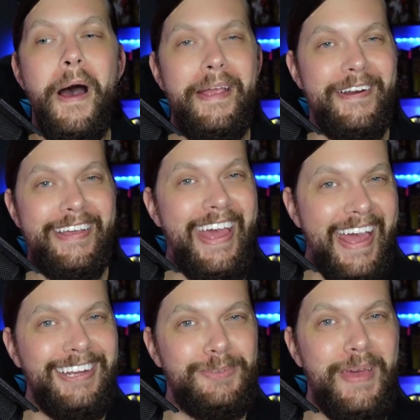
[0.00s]
wire
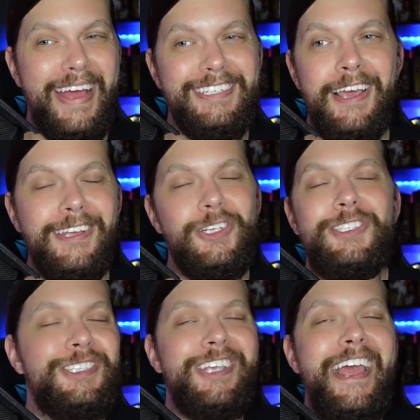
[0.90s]
cage match.
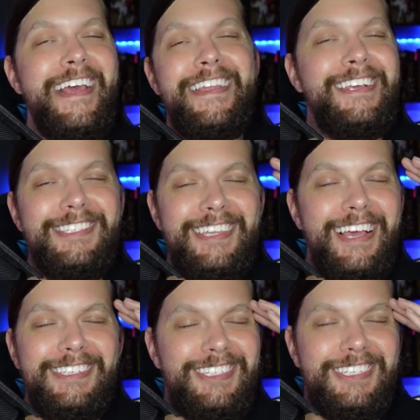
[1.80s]
Just saying these
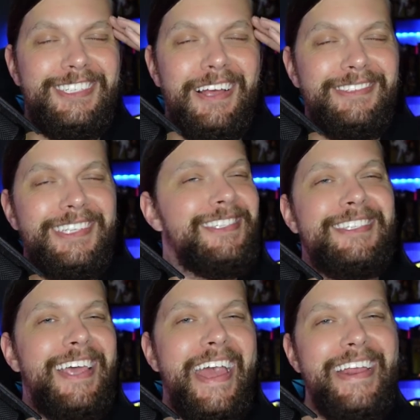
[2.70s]
things just sounds
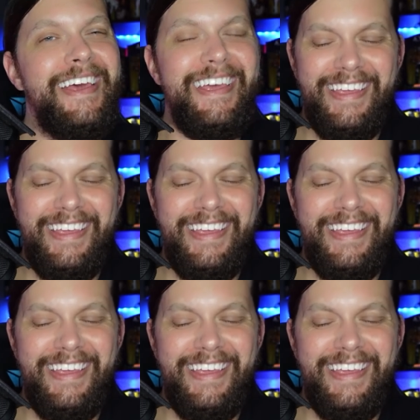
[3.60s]
insane